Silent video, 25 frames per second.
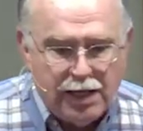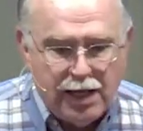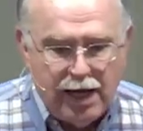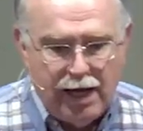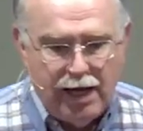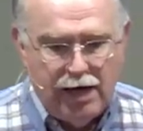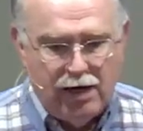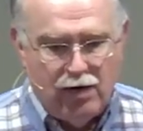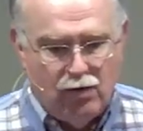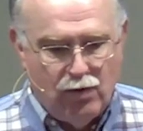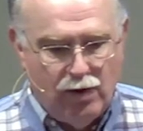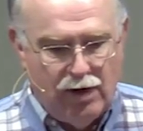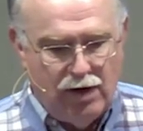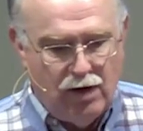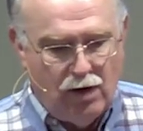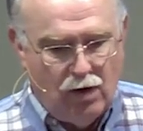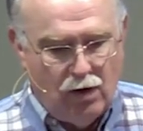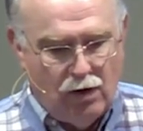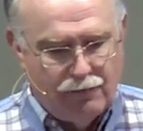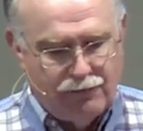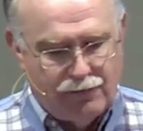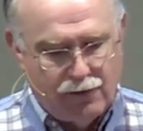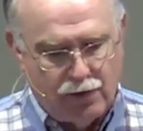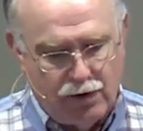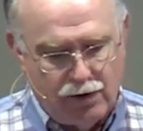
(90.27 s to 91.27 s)
get angry
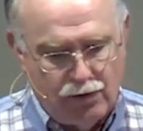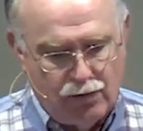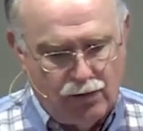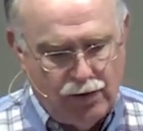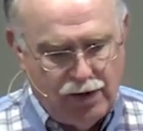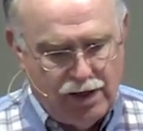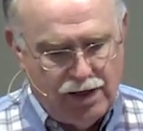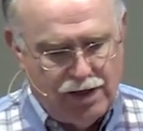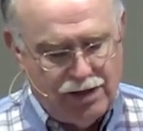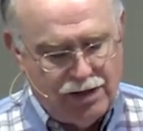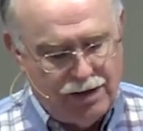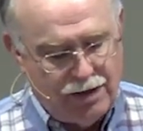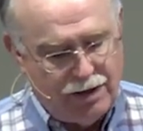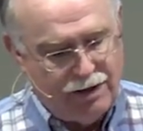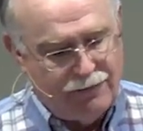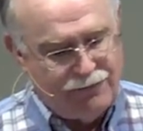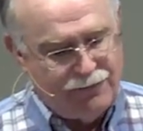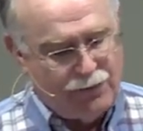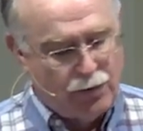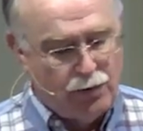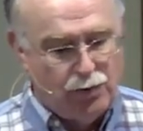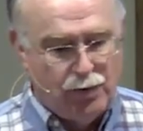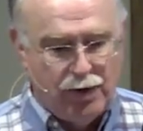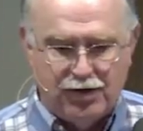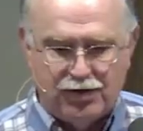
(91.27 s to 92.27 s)

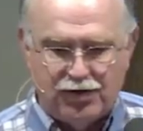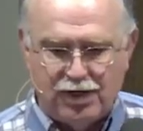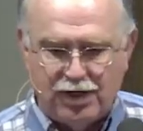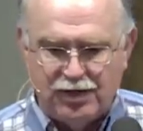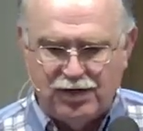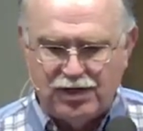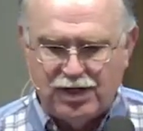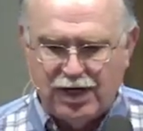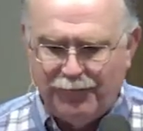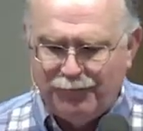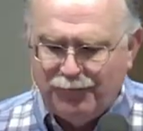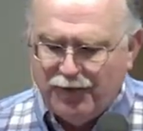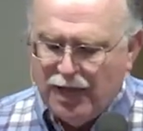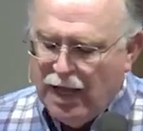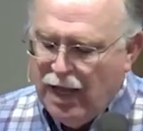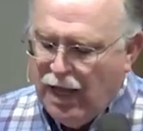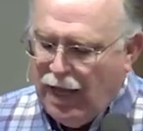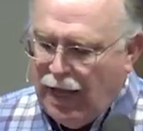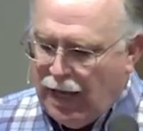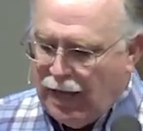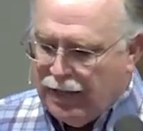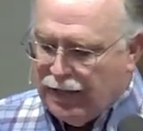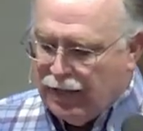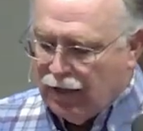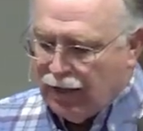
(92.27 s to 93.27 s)
over for reasons. And
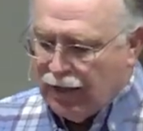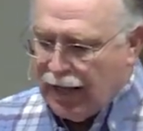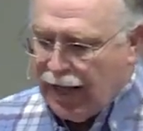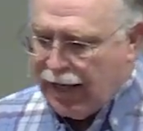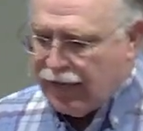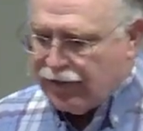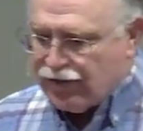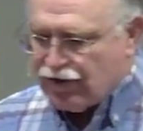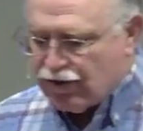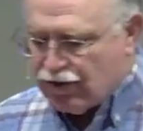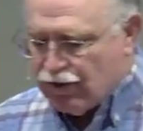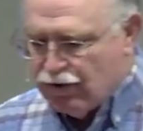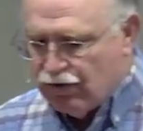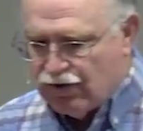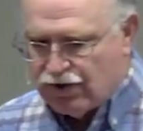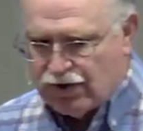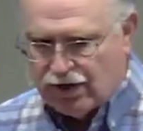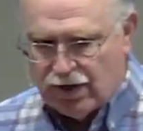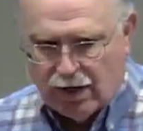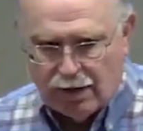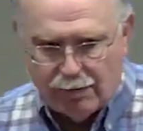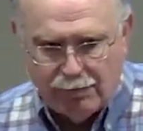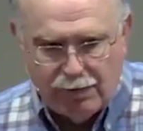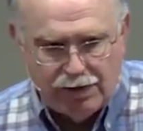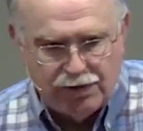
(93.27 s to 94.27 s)
our last
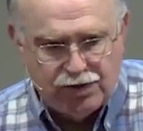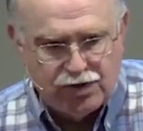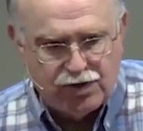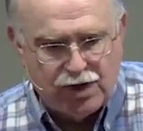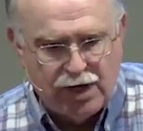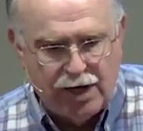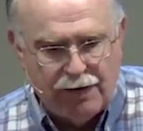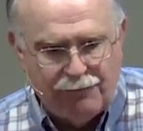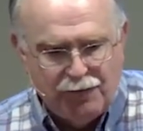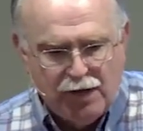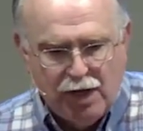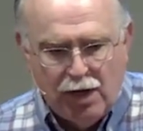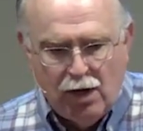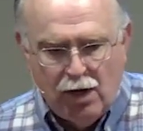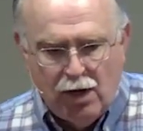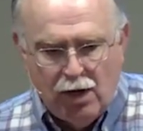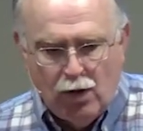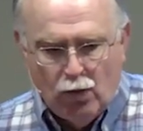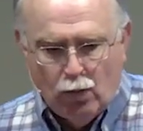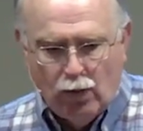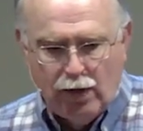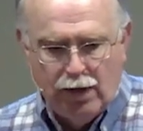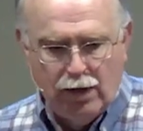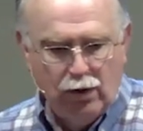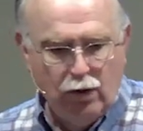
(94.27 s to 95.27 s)
two sermons,
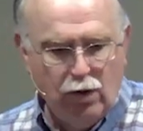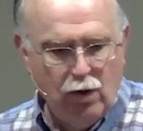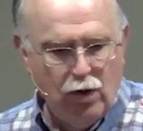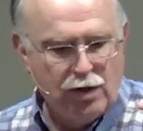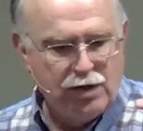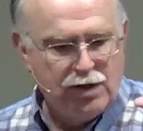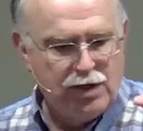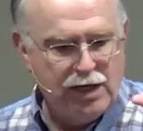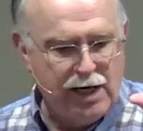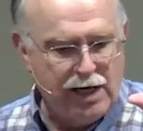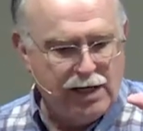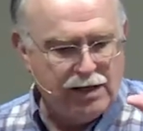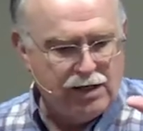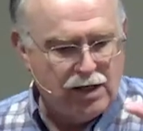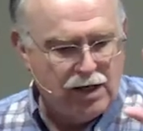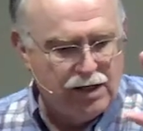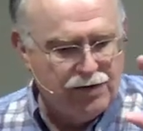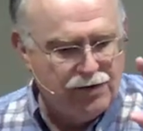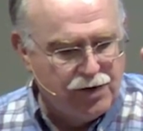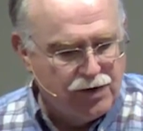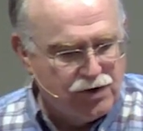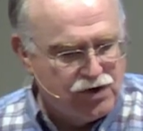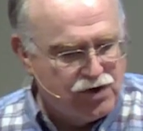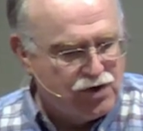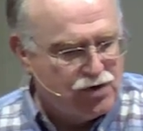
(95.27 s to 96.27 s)
we looked
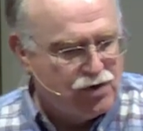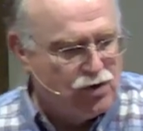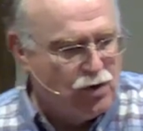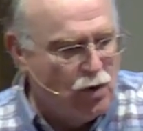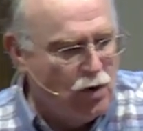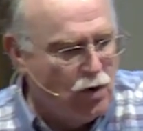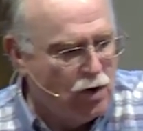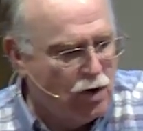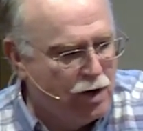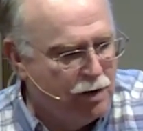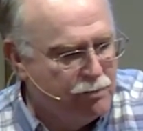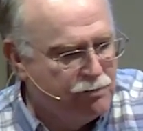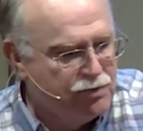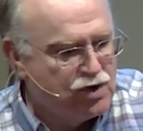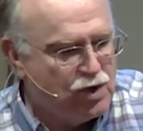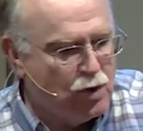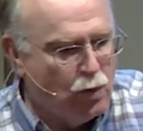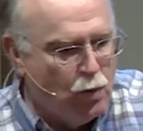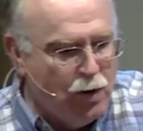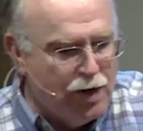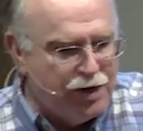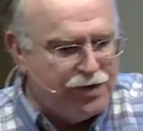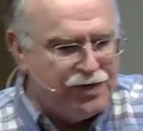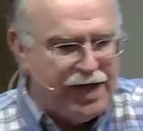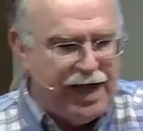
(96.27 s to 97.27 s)
at the storms
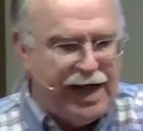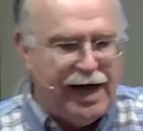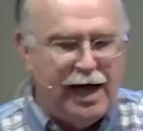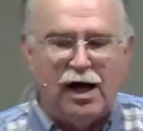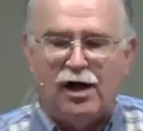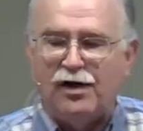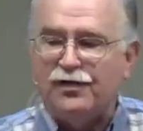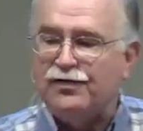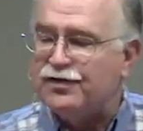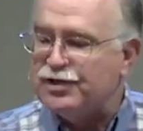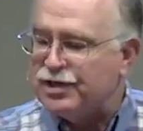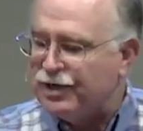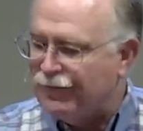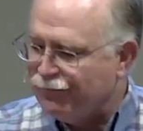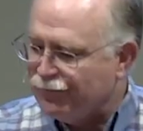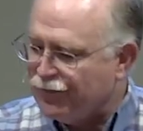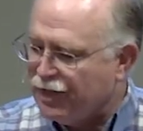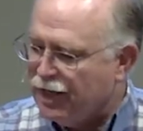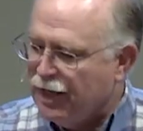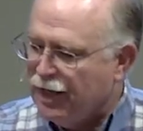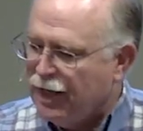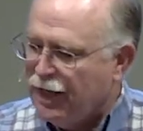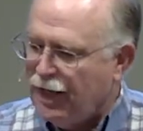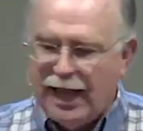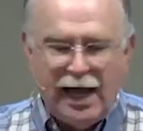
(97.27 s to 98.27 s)
without
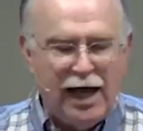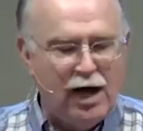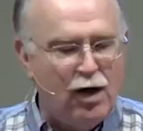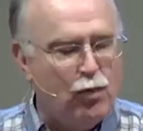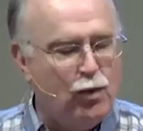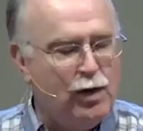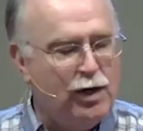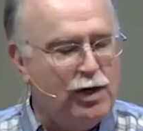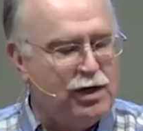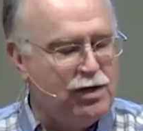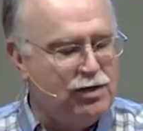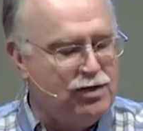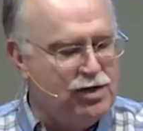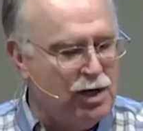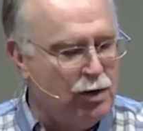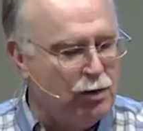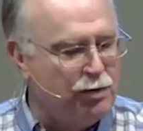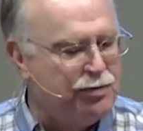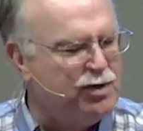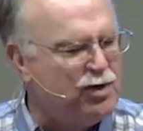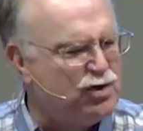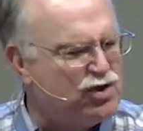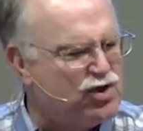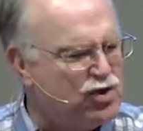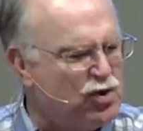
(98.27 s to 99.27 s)
and how we can
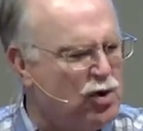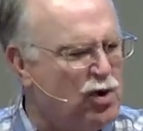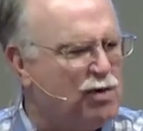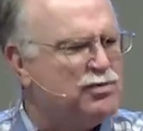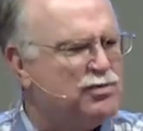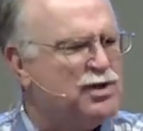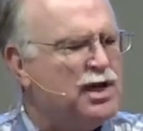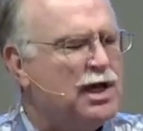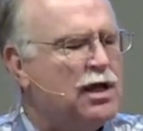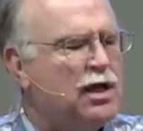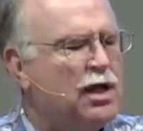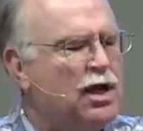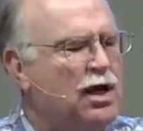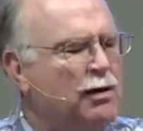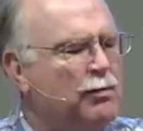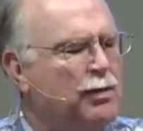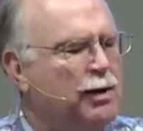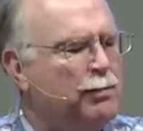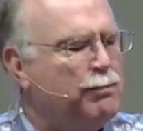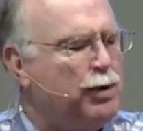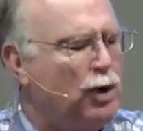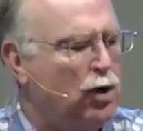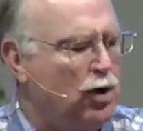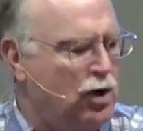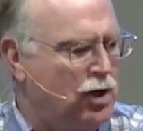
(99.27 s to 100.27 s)
deal with the storms that
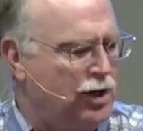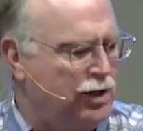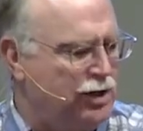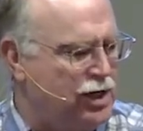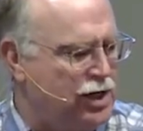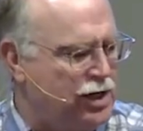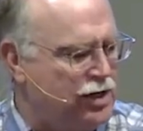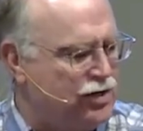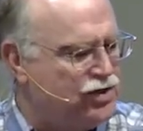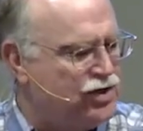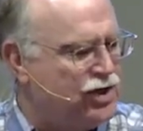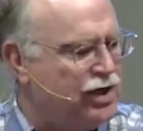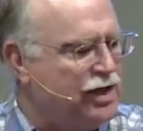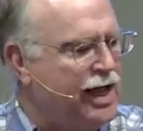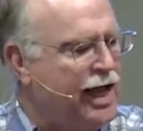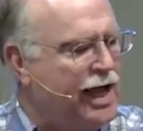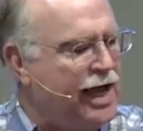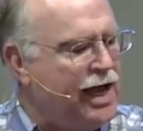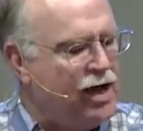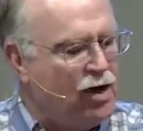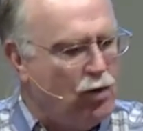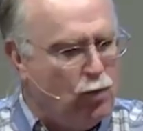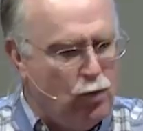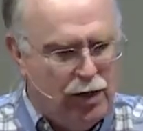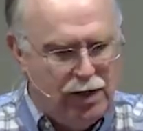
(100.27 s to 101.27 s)
come upon us
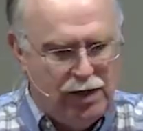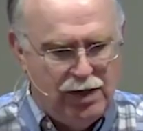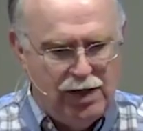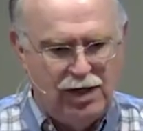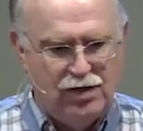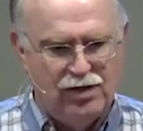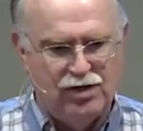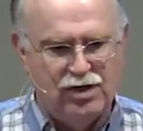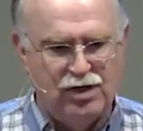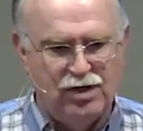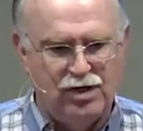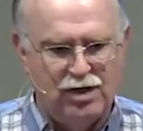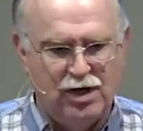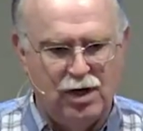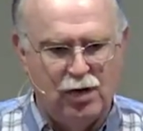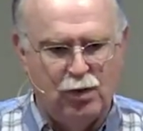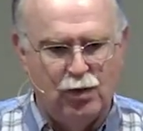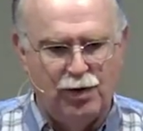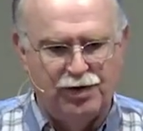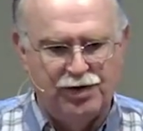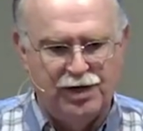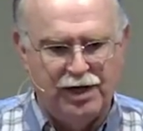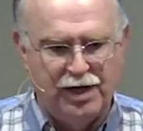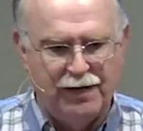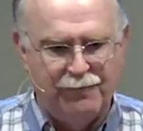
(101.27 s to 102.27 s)
and how we need to
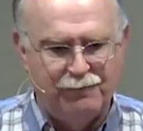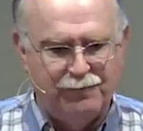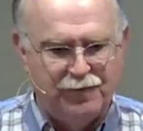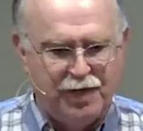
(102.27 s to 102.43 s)
deal with